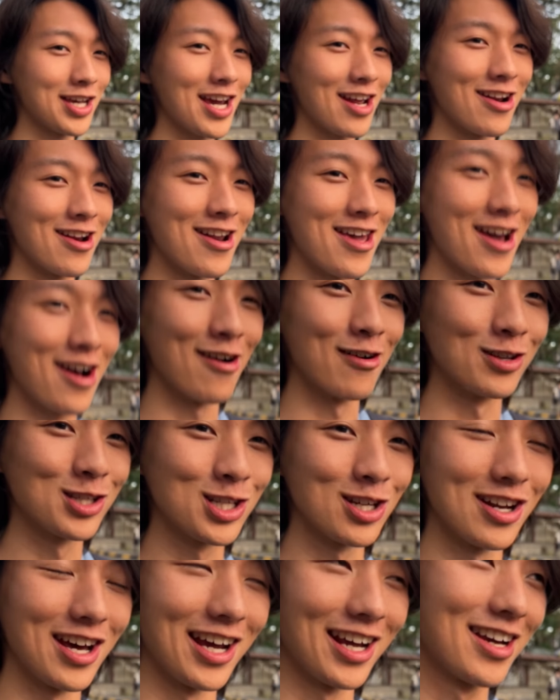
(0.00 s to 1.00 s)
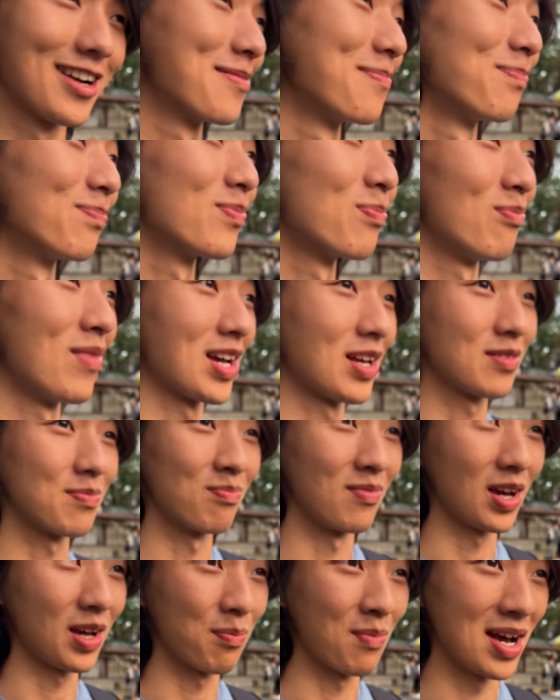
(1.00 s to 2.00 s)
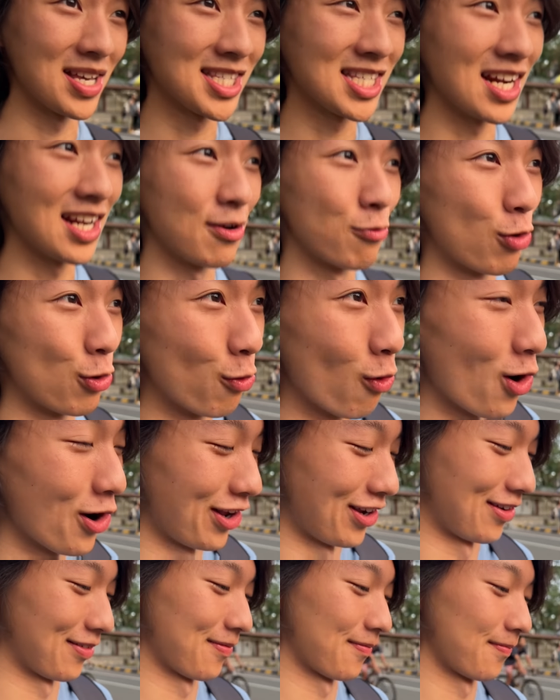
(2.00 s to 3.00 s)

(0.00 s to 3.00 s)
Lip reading: get it now to like make my study rewarding.